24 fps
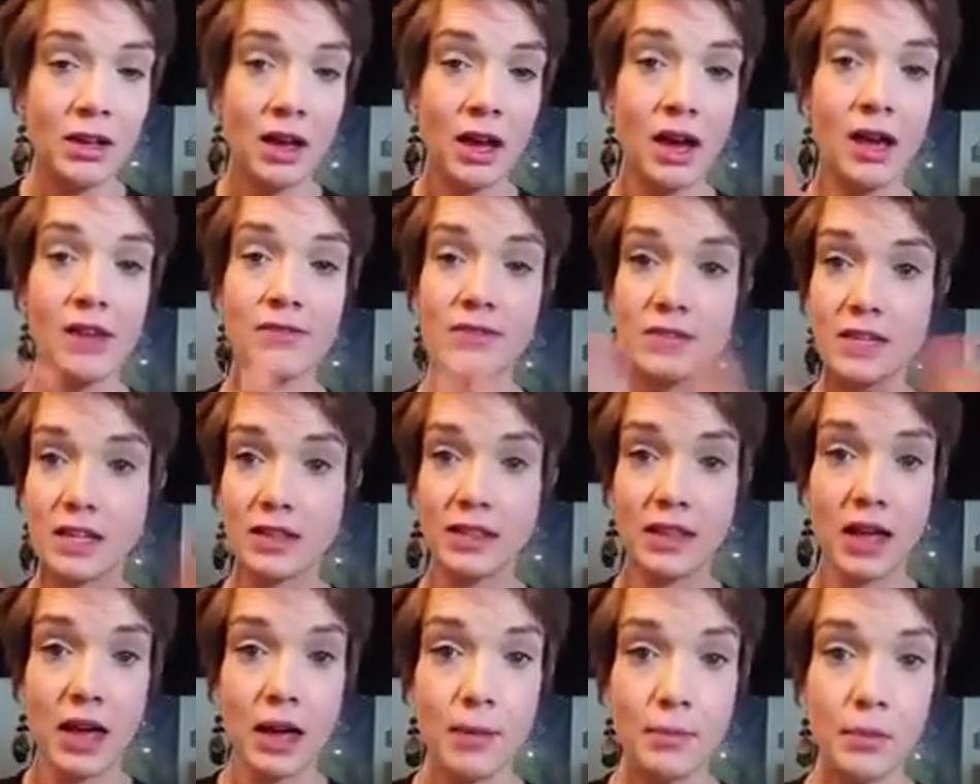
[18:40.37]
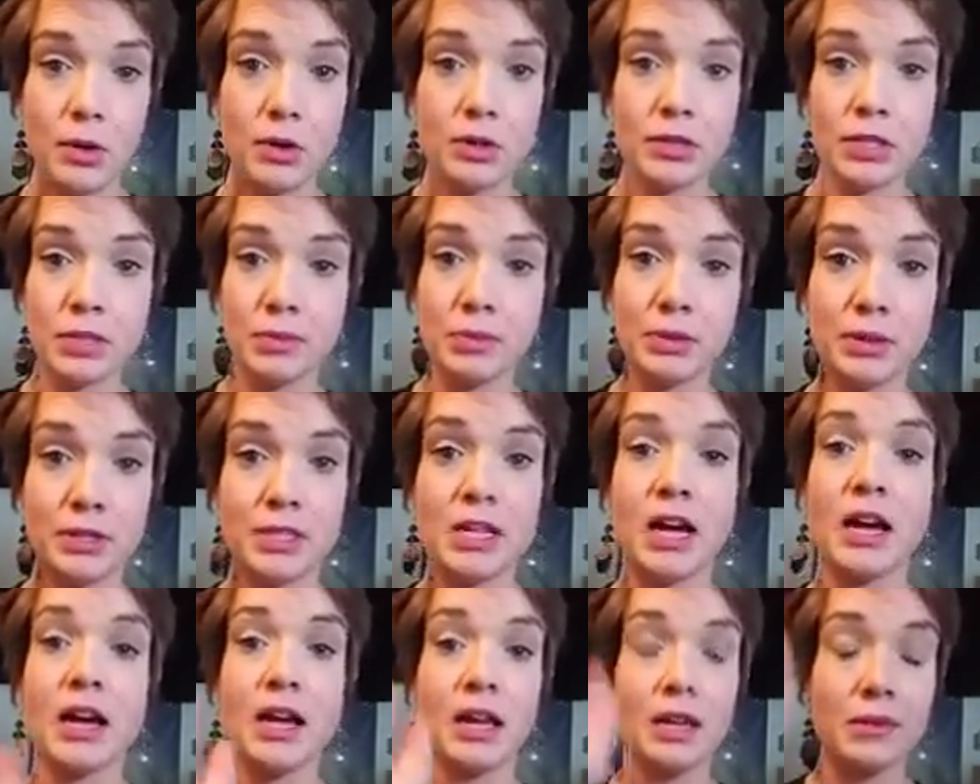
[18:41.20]
I've done that multiple
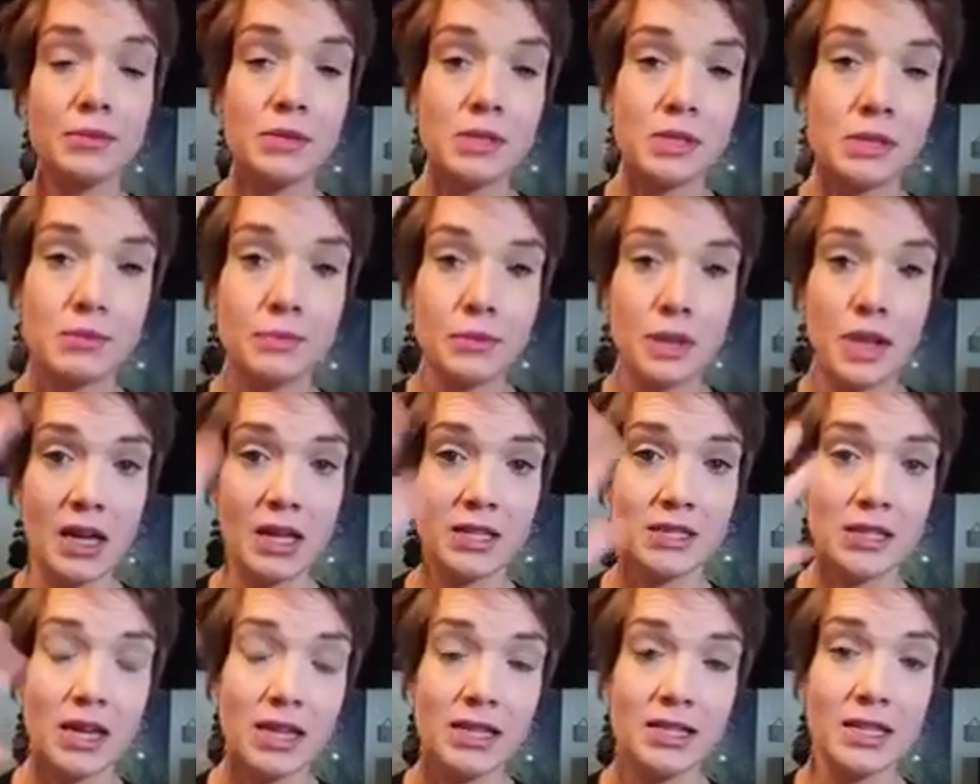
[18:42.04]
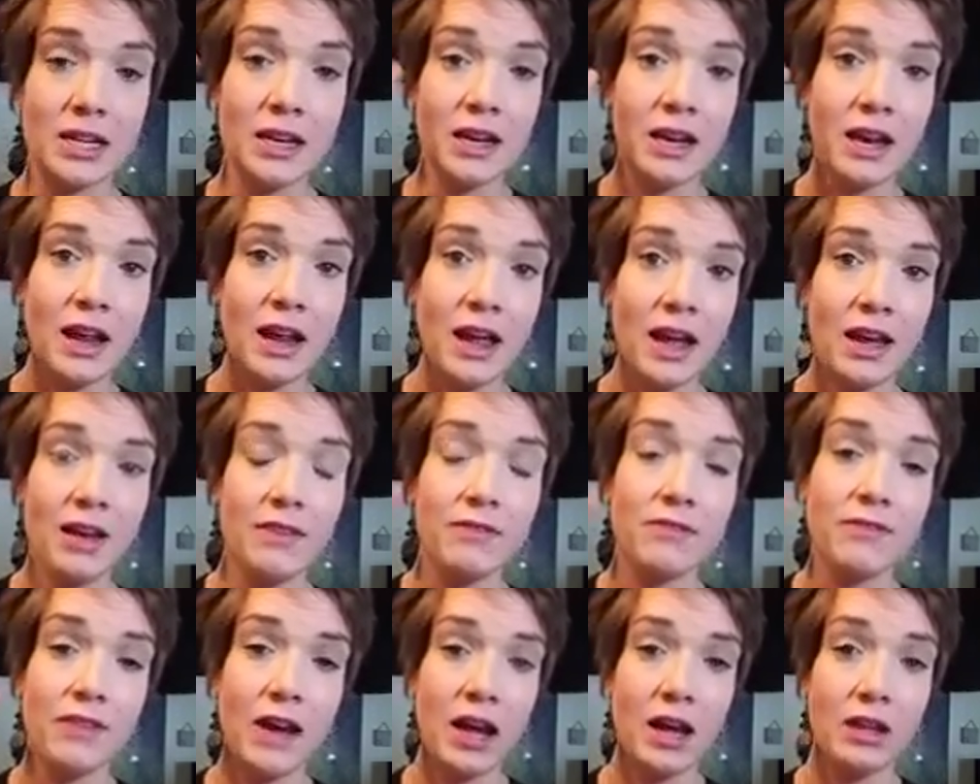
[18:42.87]
times because I didn't
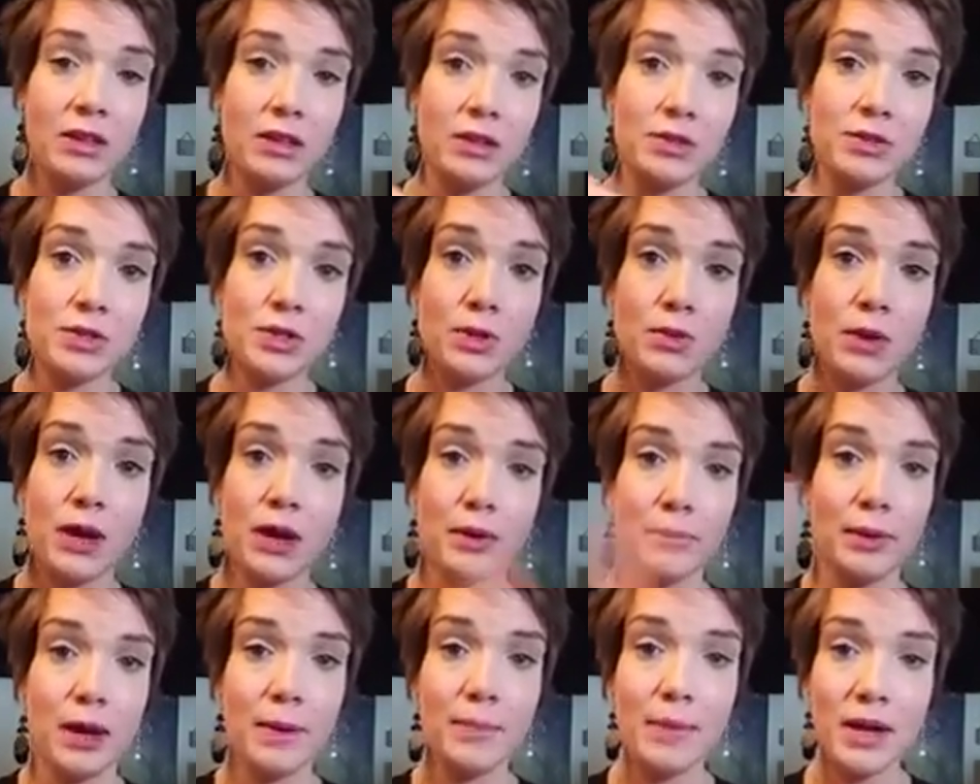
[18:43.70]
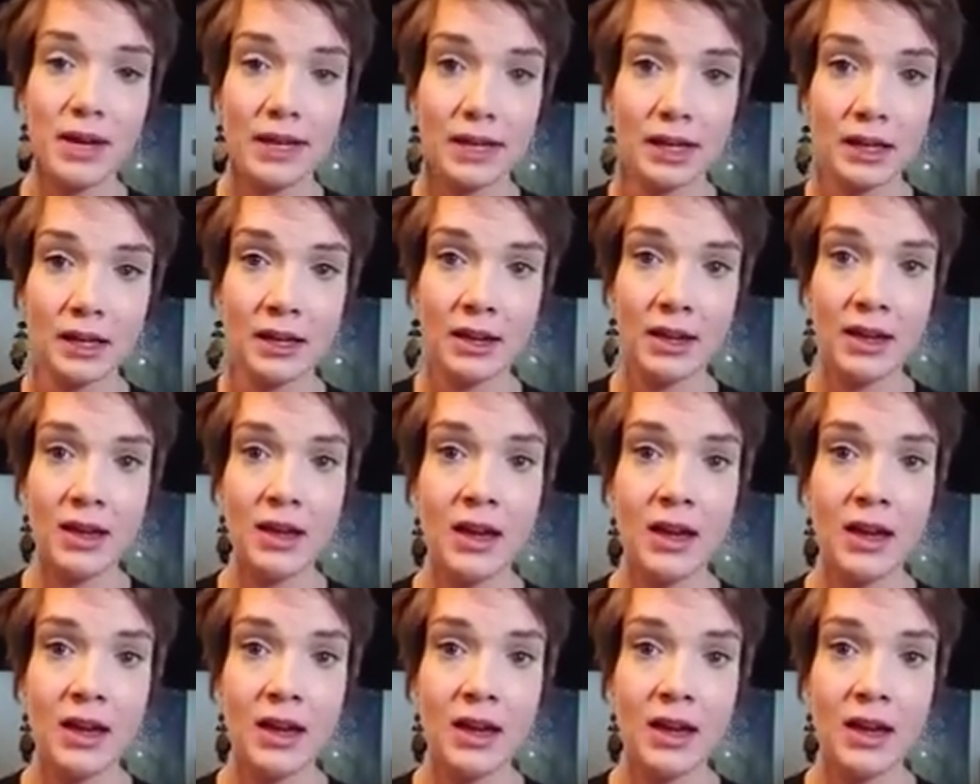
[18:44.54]
have values around my money.